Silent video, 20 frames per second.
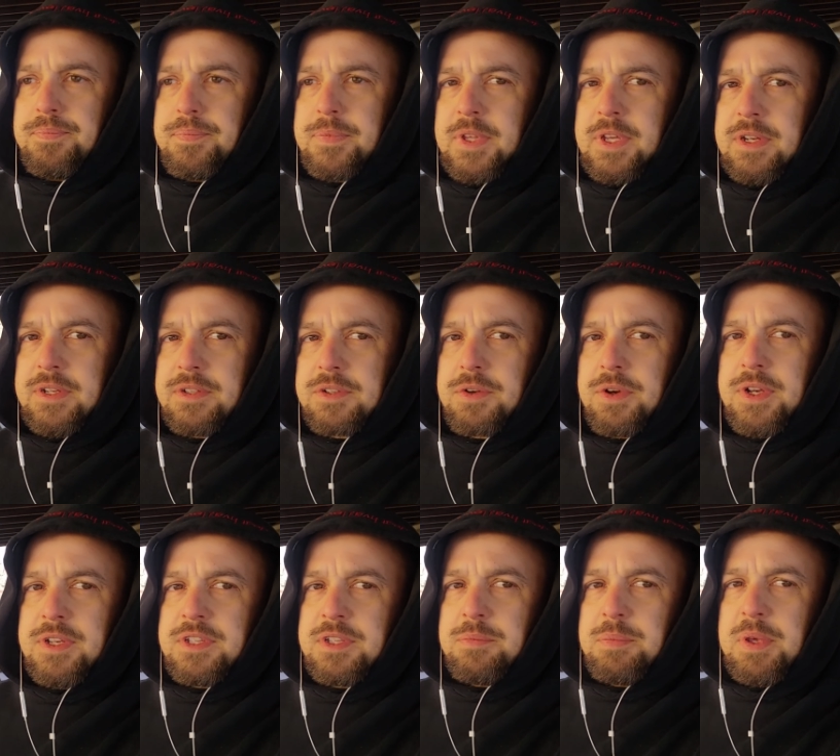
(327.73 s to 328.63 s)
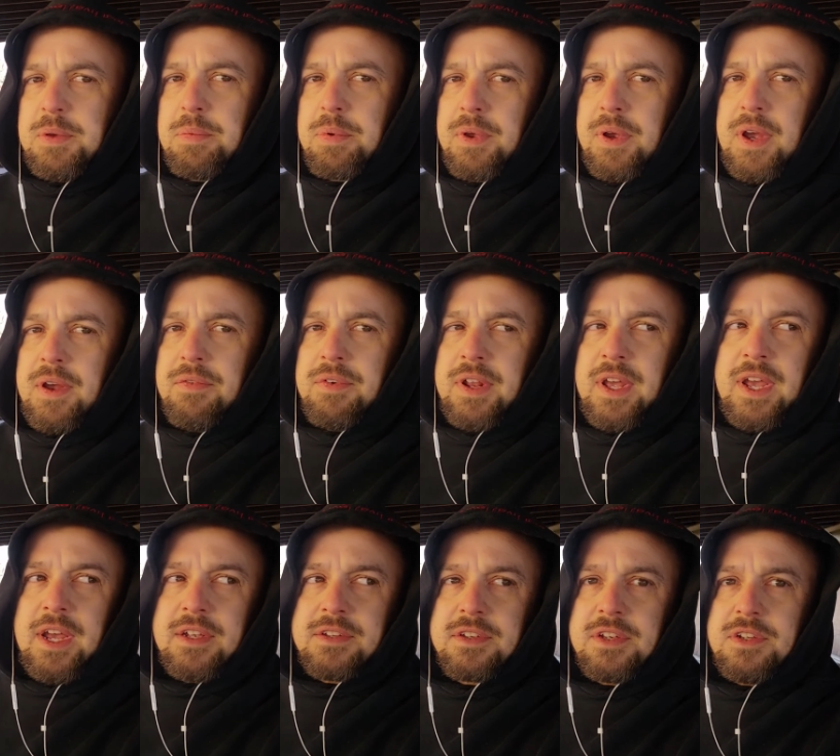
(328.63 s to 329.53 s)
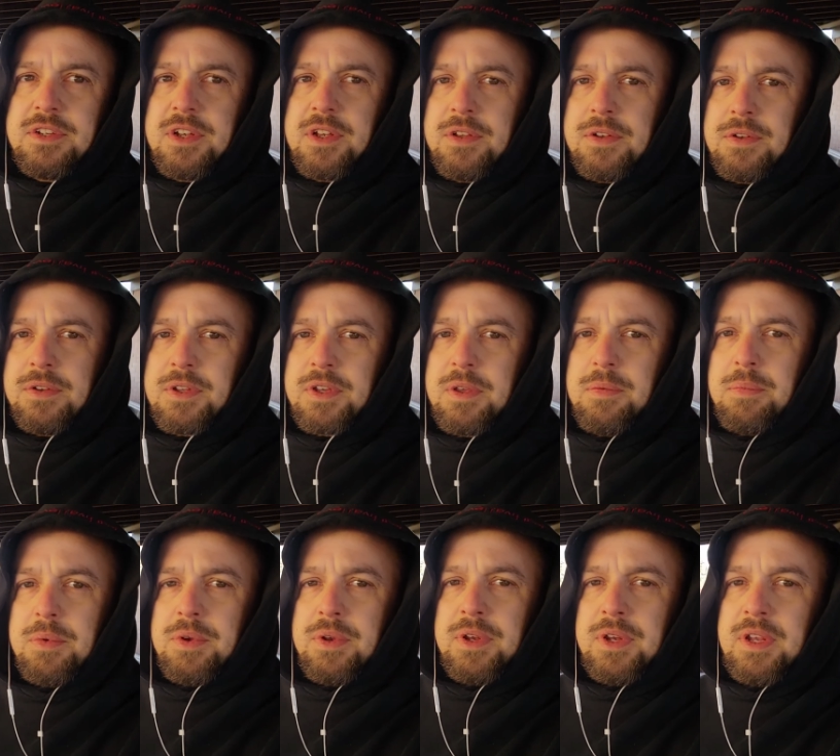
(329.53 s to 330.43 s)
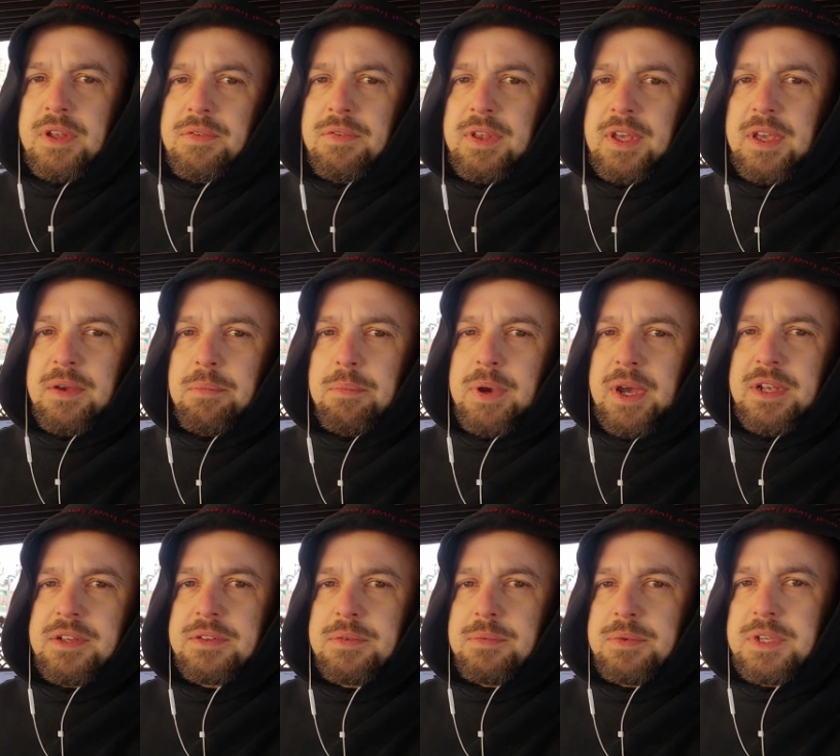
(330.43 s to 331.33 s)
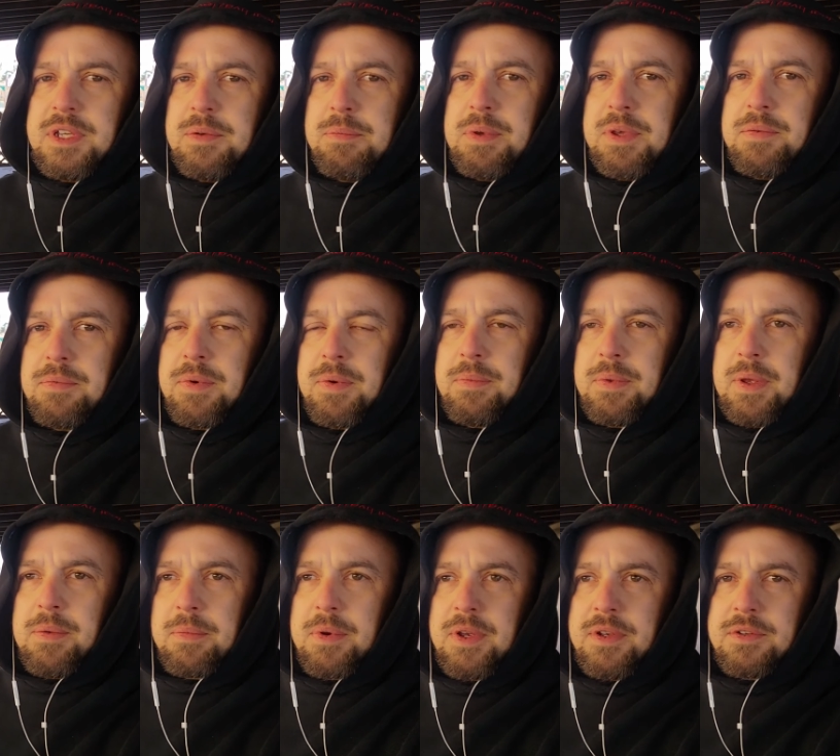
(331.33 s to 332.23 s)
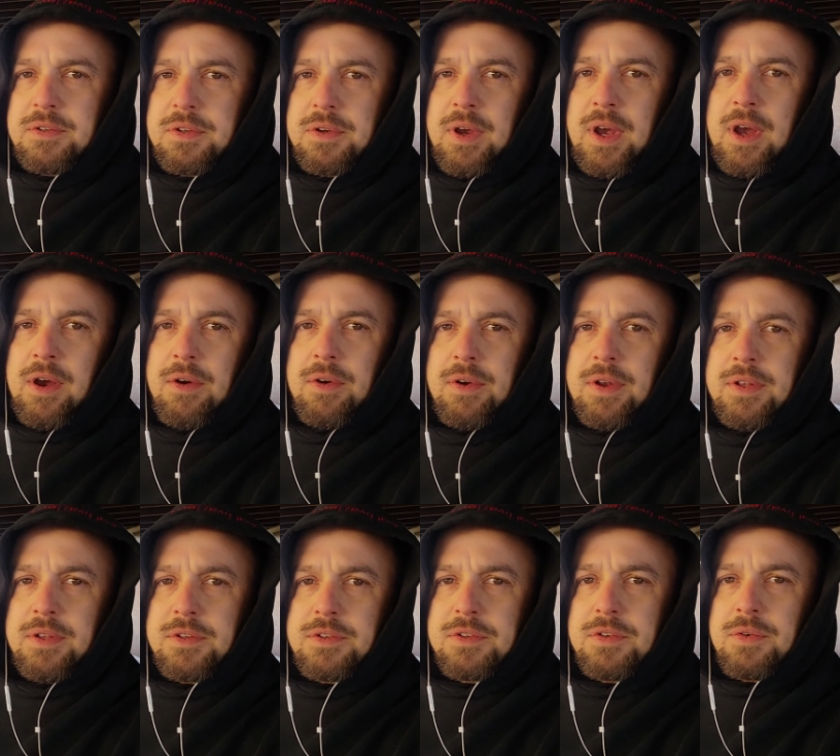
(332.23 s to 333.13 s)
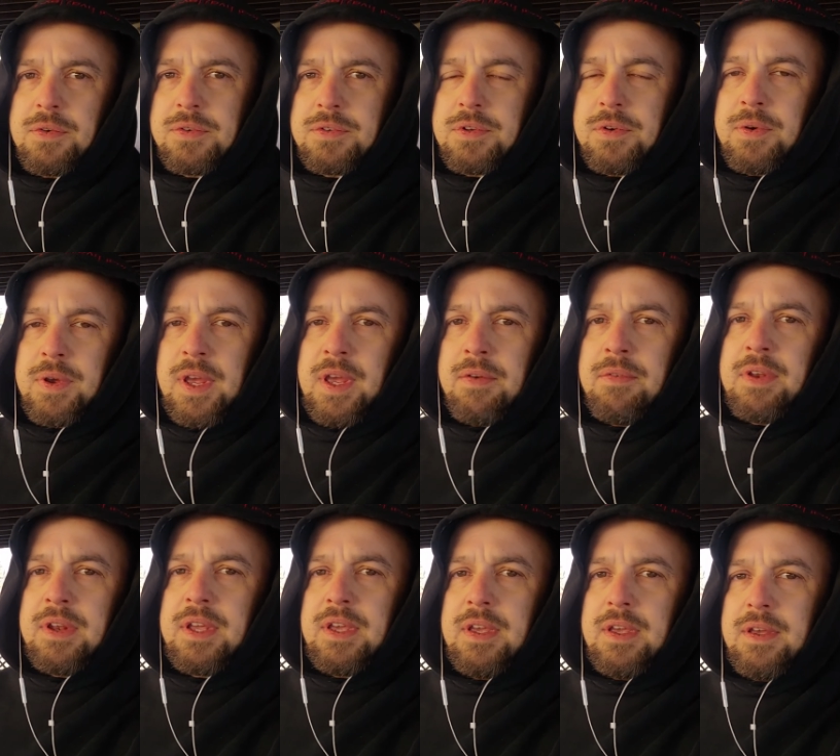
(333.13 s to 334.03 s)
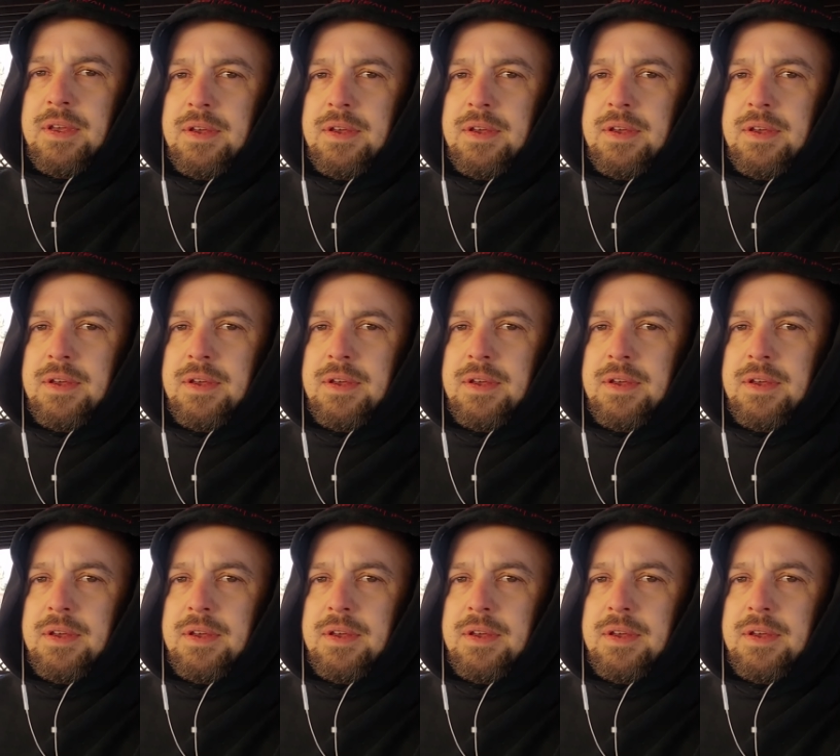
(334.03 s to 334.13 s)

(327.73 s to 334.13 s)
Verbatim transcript: and it's crazy people are having to ask each other in the community if they can buy some TP from them because they're out and the stores don't have any